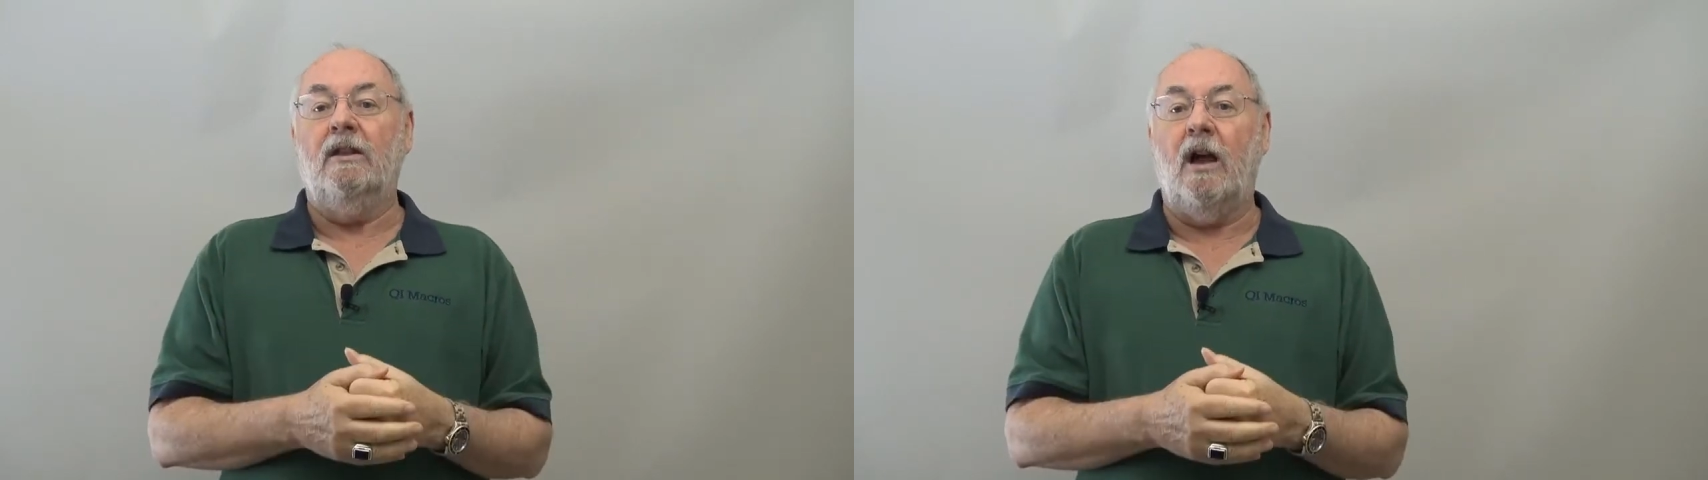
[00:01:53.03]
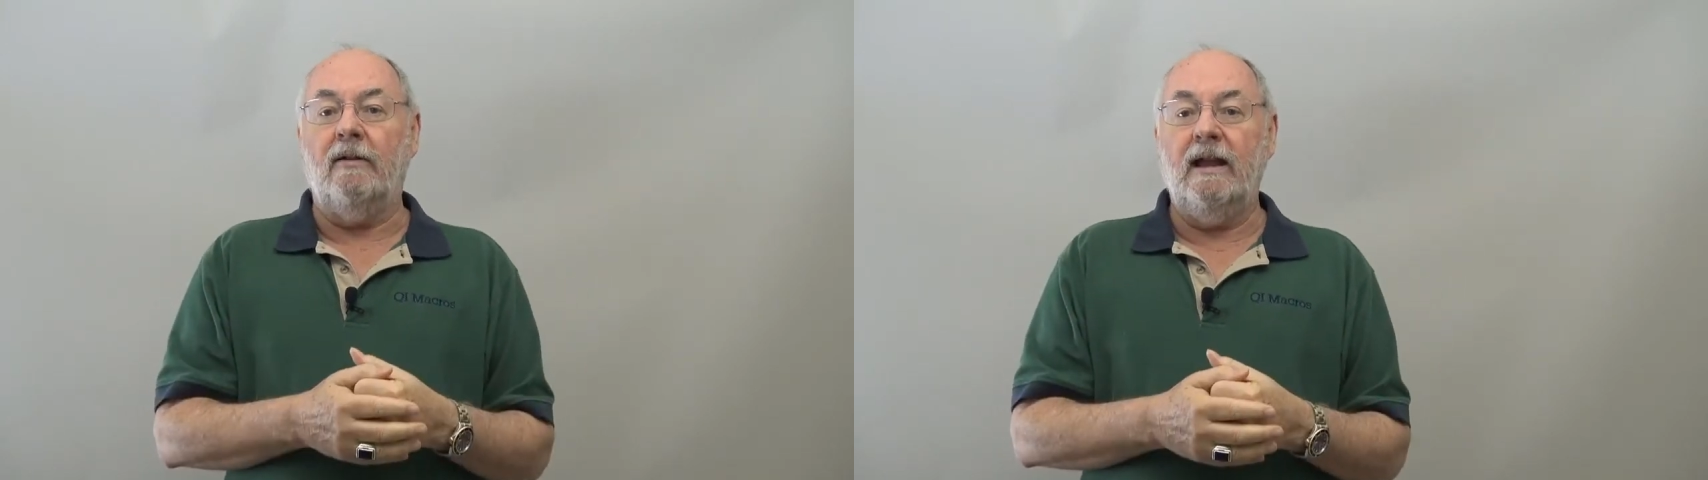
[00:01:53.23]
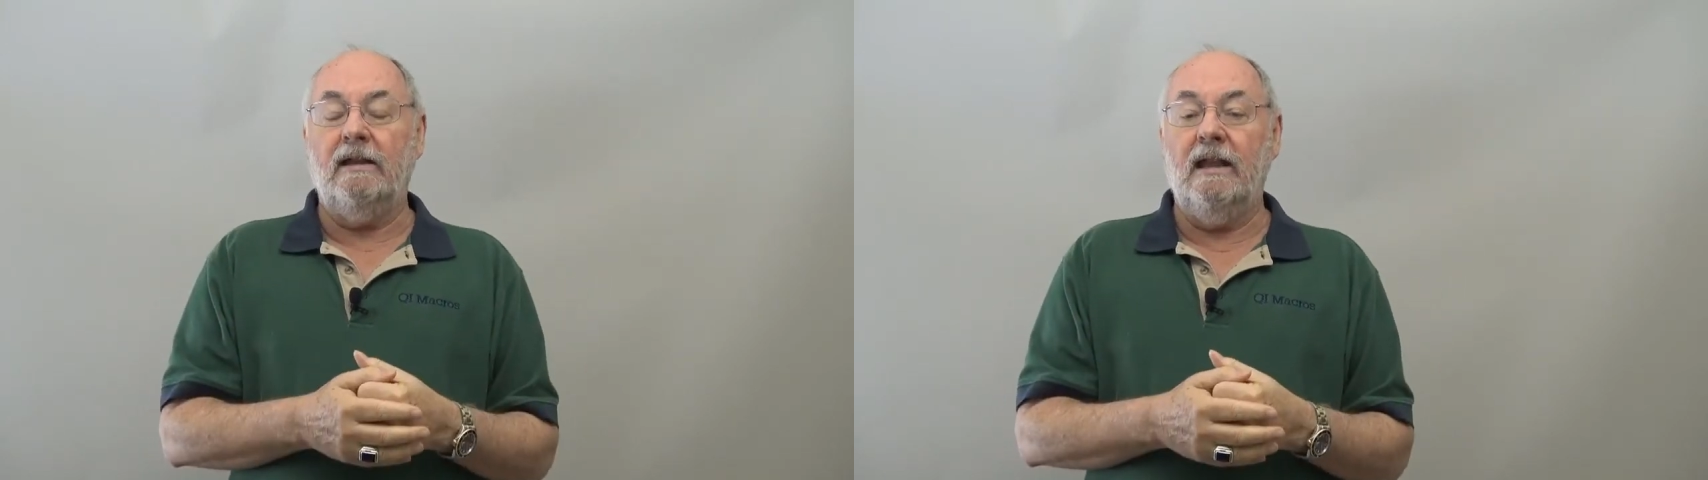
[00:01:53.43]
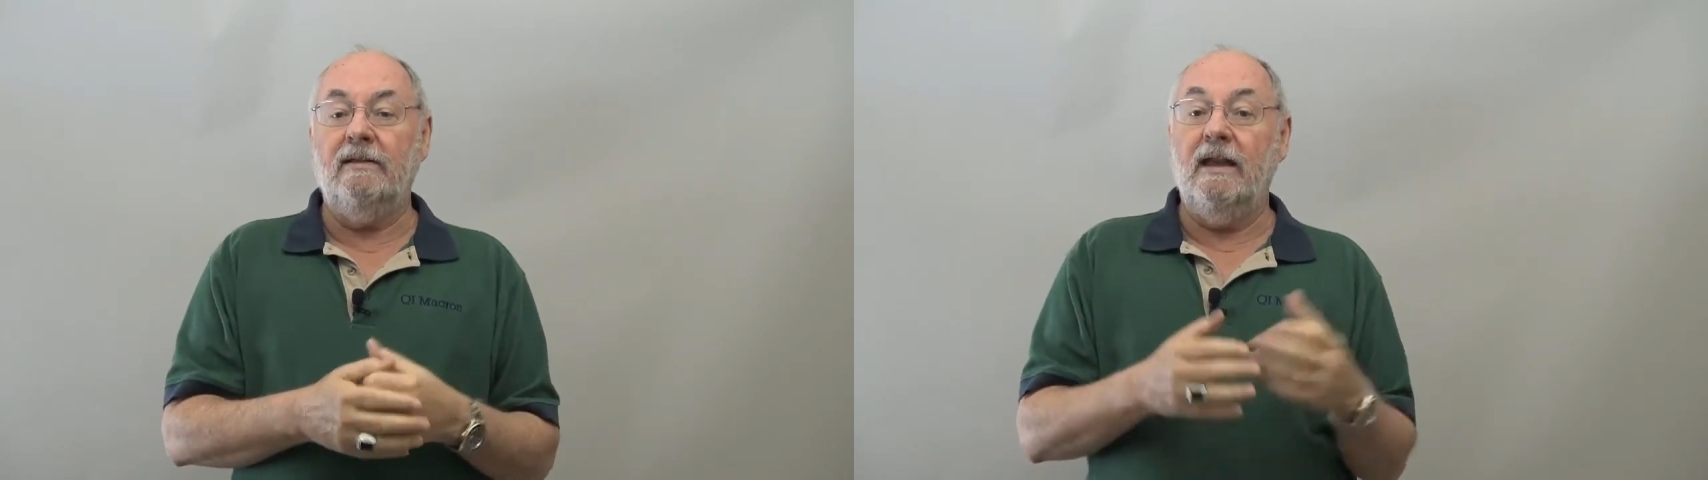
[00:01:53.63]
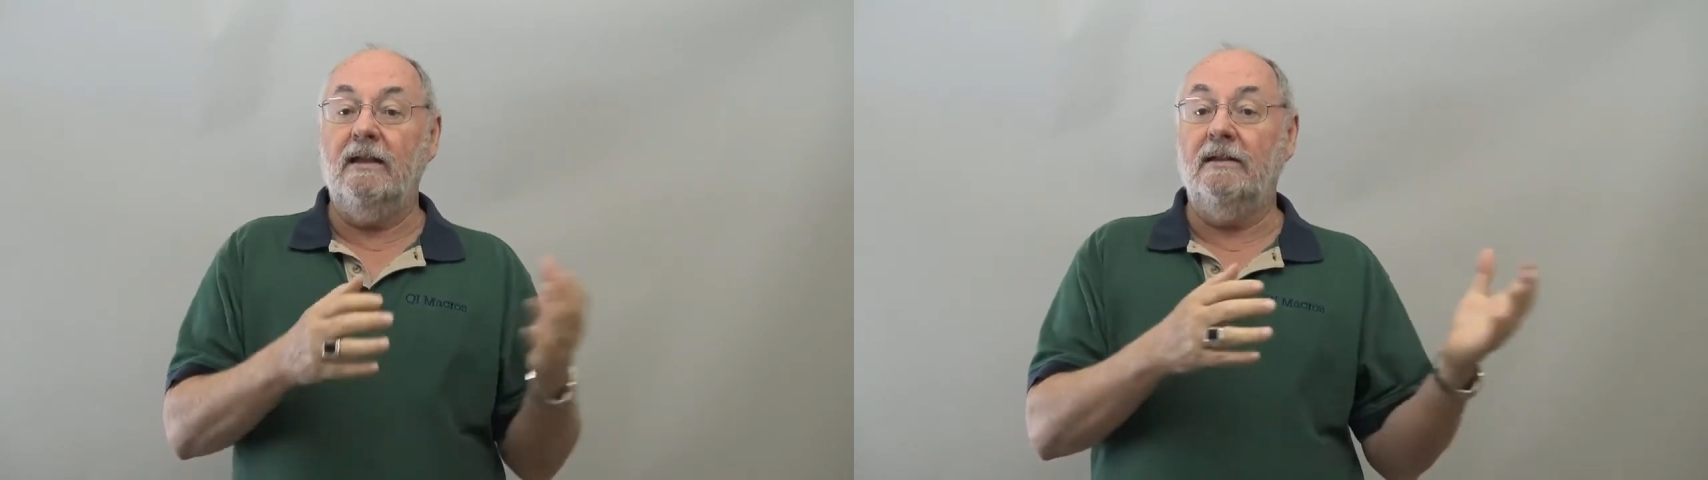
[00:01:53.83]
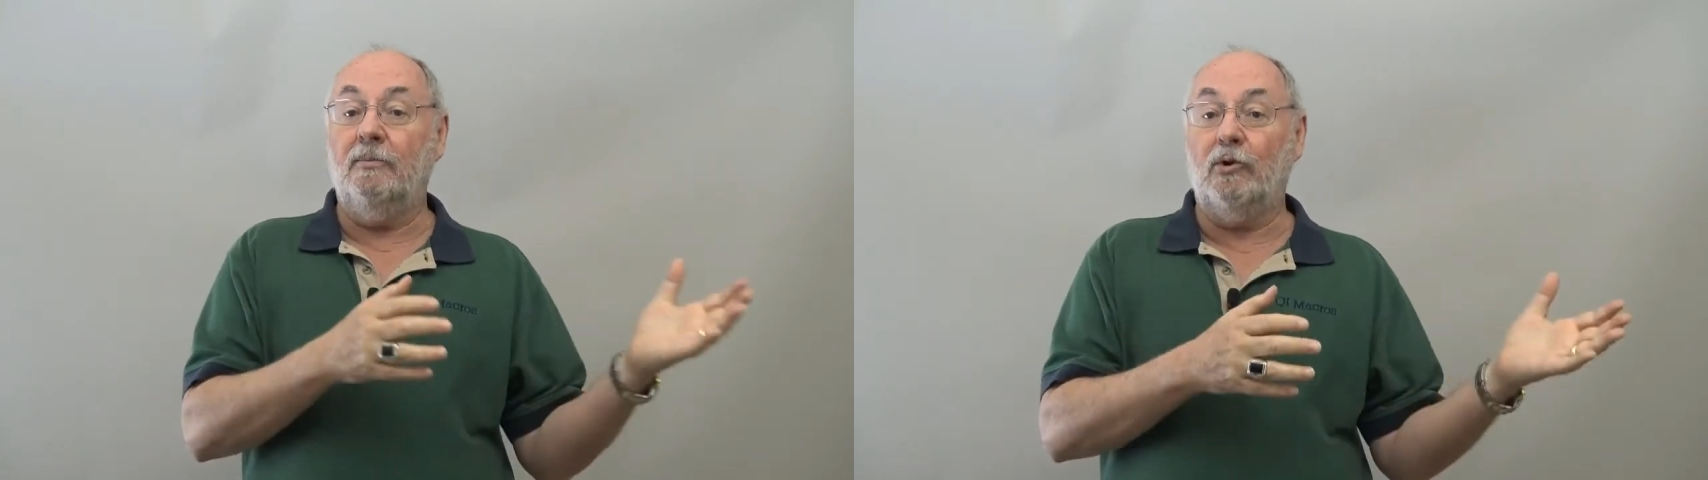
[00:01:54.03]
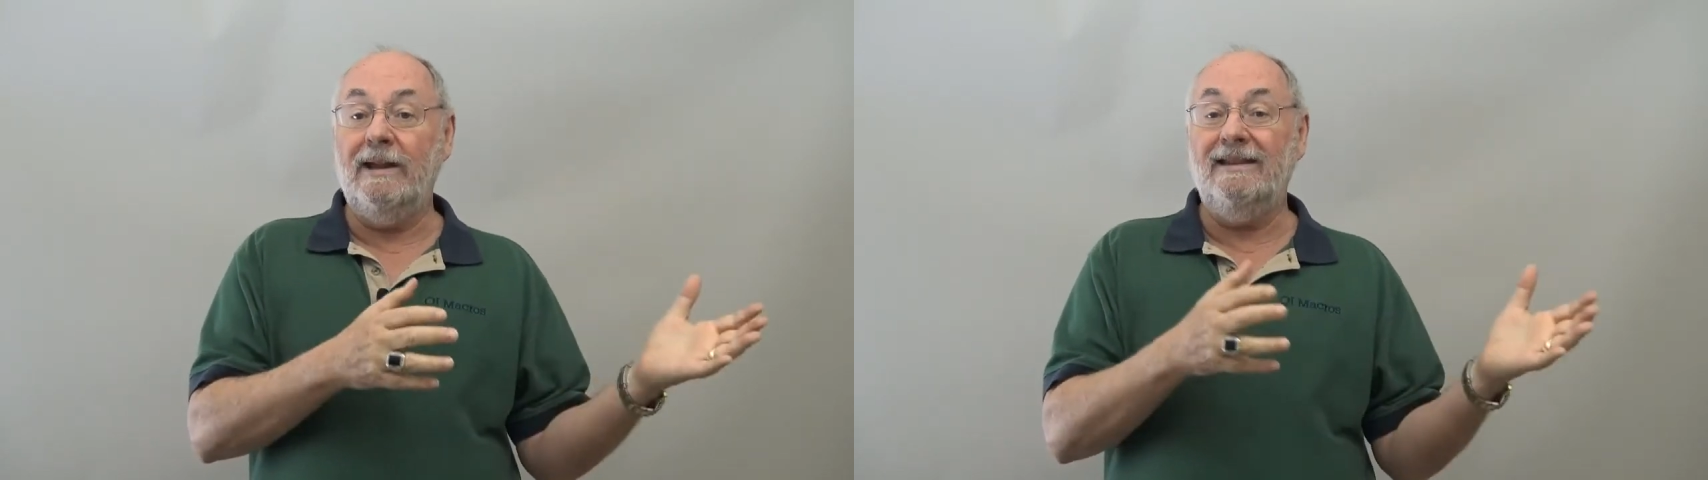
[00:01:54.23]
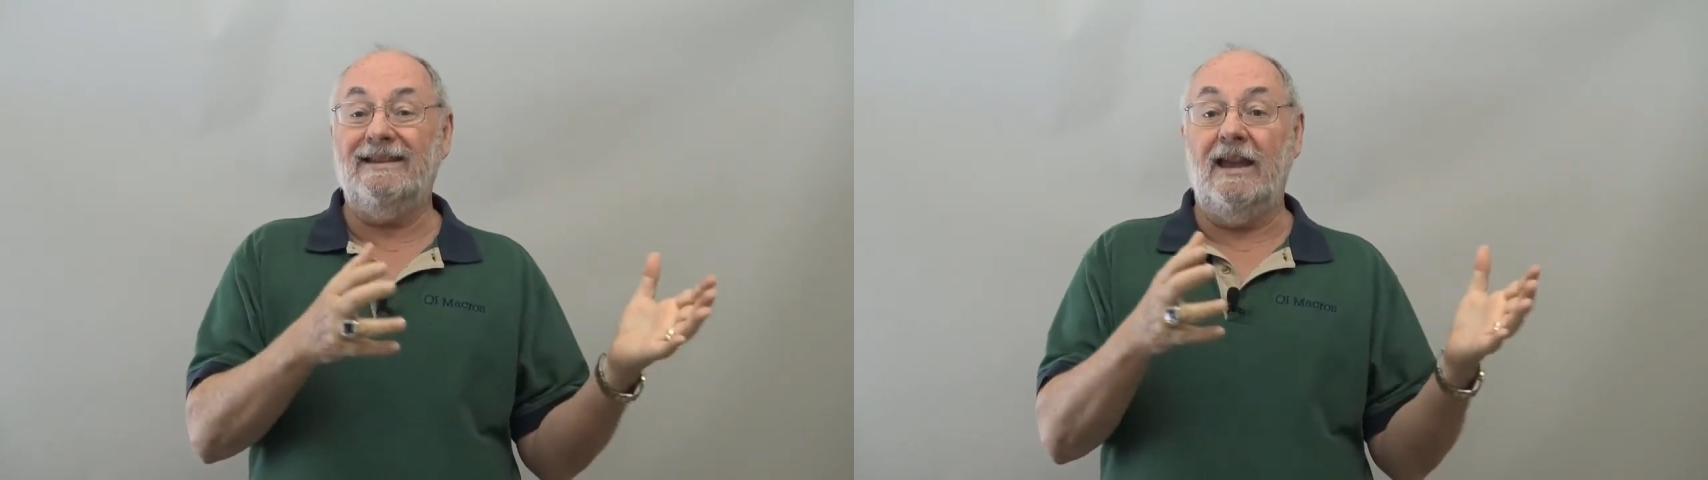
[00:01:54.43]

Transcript: All right, and then the Marines